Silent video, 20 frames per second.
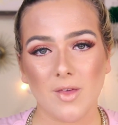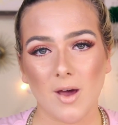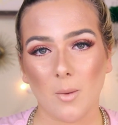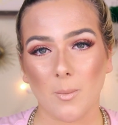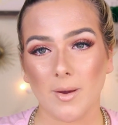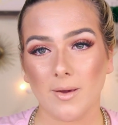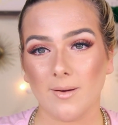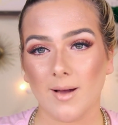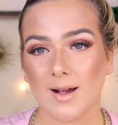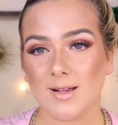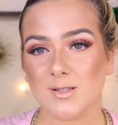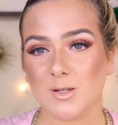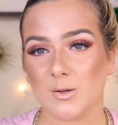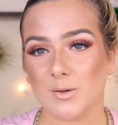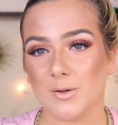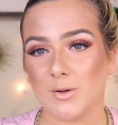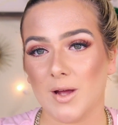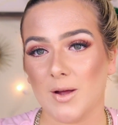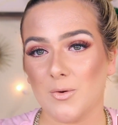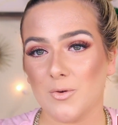That way you guys
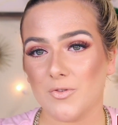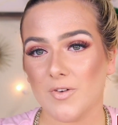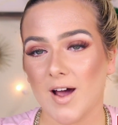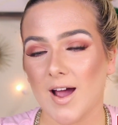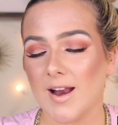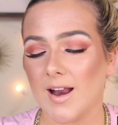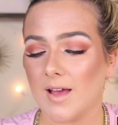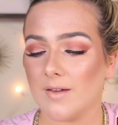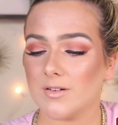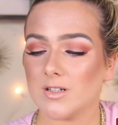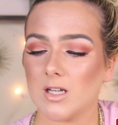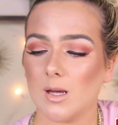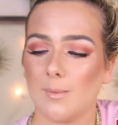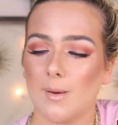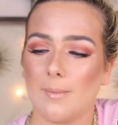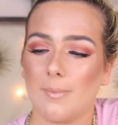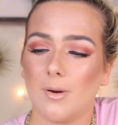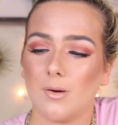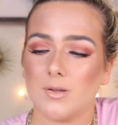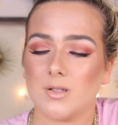are notified every time
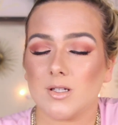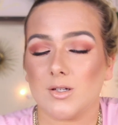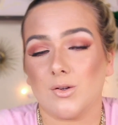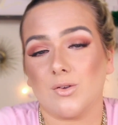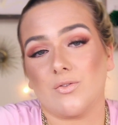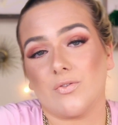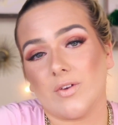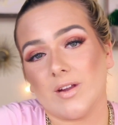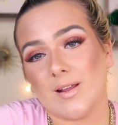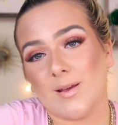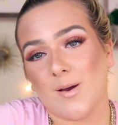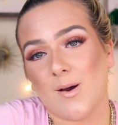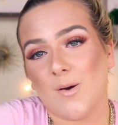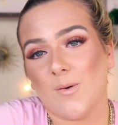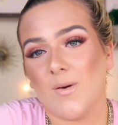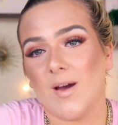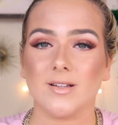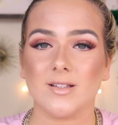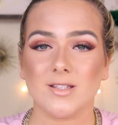I post a new video.